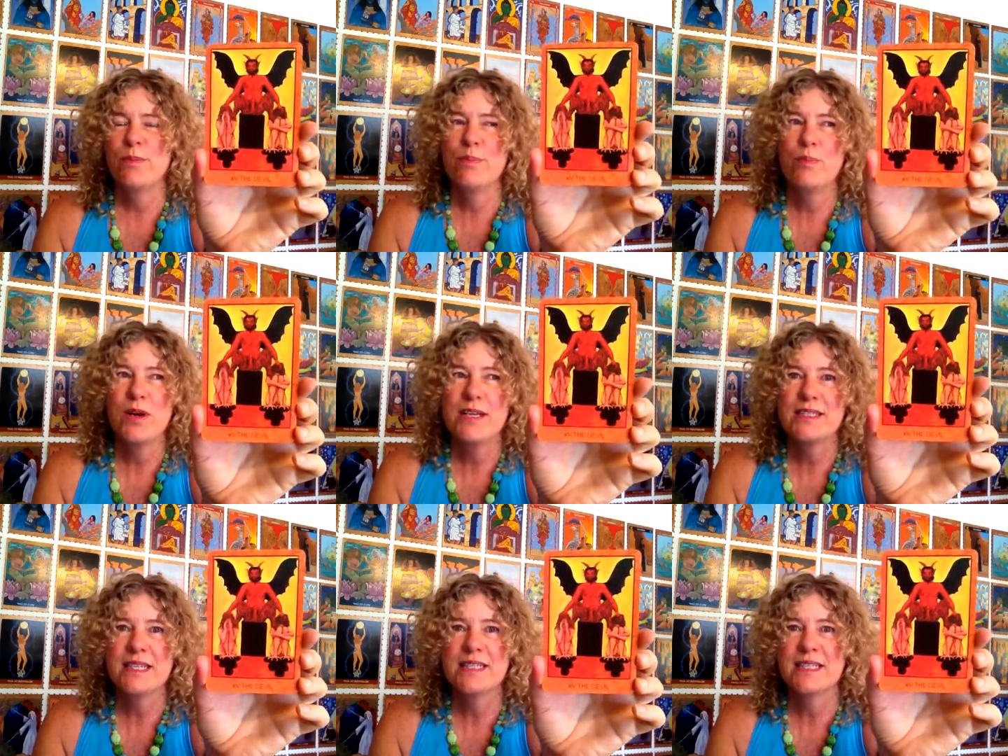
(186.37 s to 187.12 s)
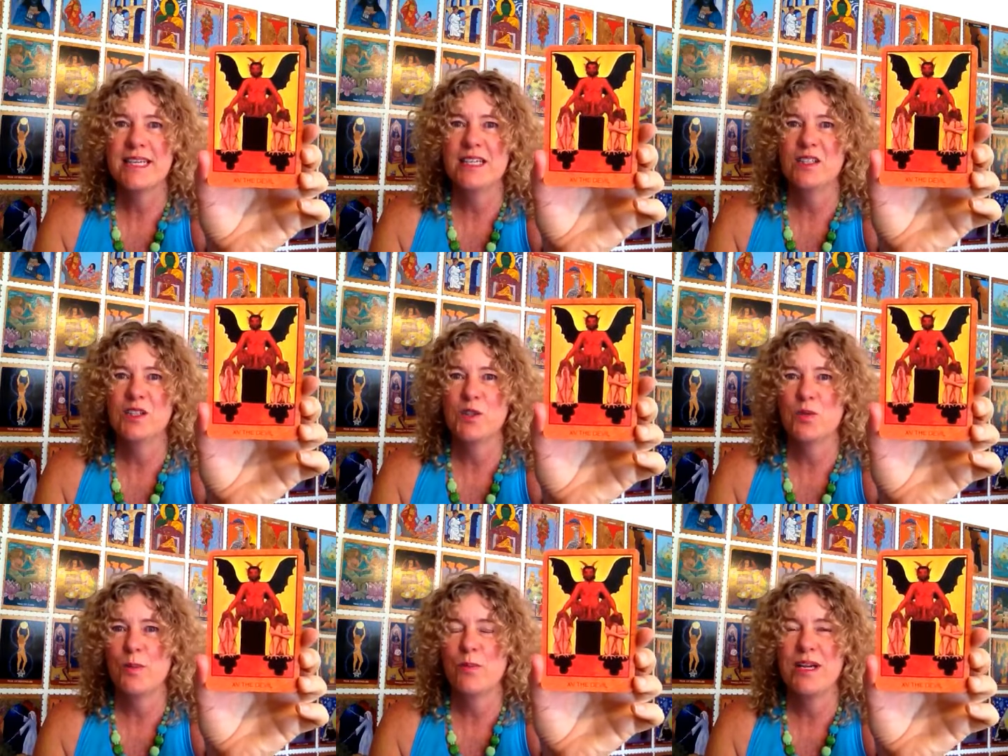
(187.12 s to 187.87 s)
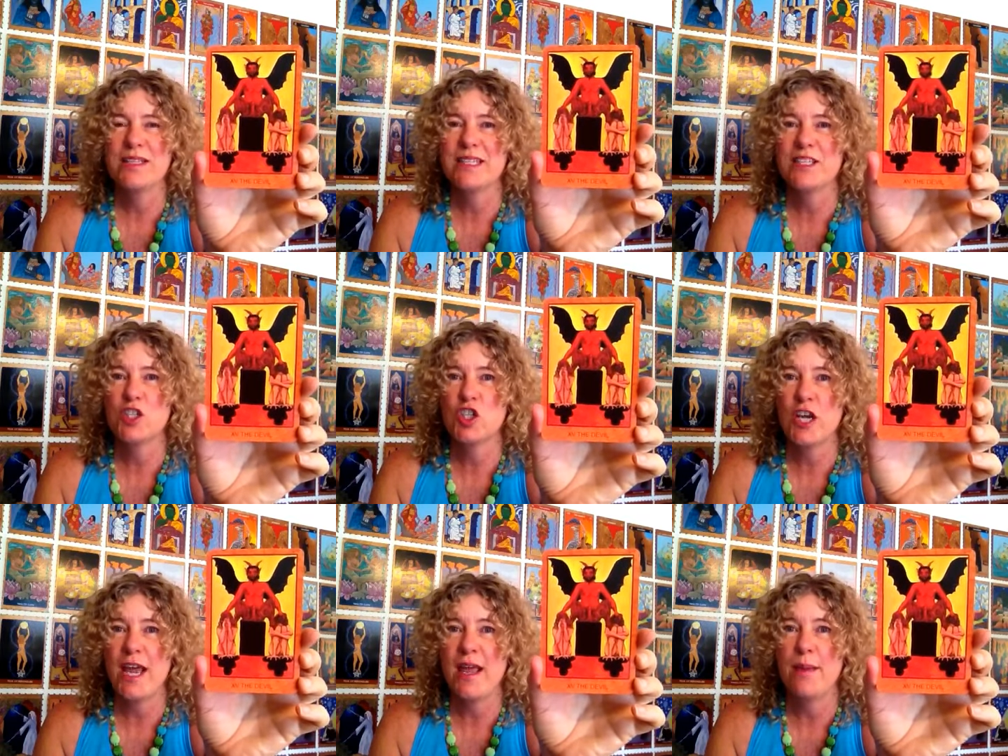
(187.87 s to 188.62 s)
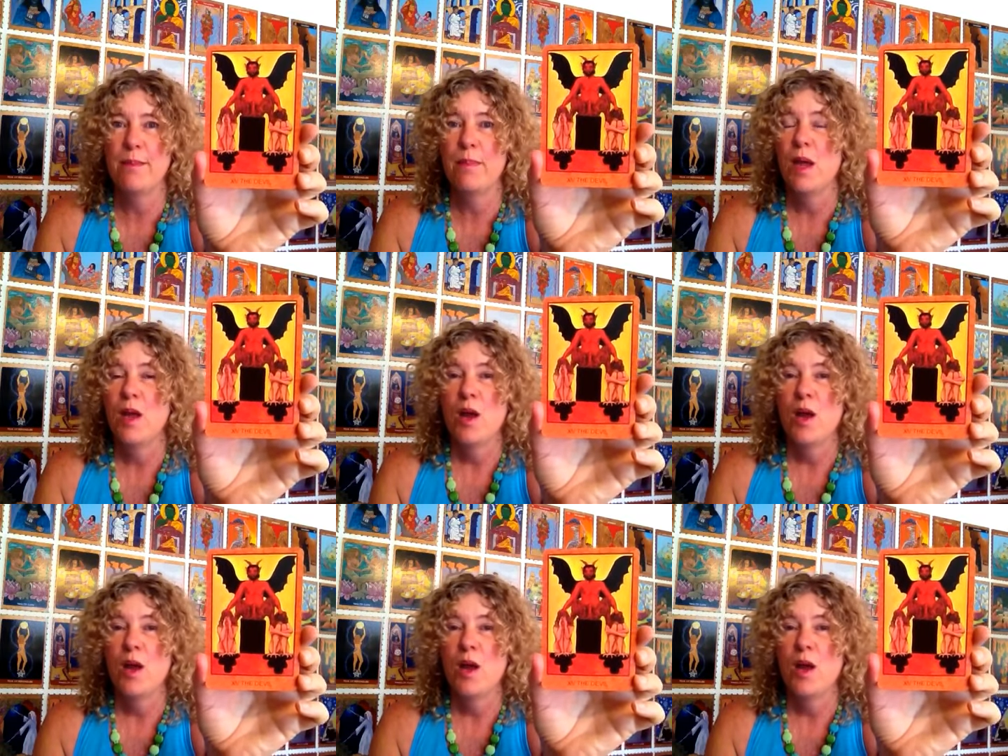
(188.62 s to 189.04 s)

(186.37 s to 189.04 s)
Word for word: brings us guilt, what brings us shame,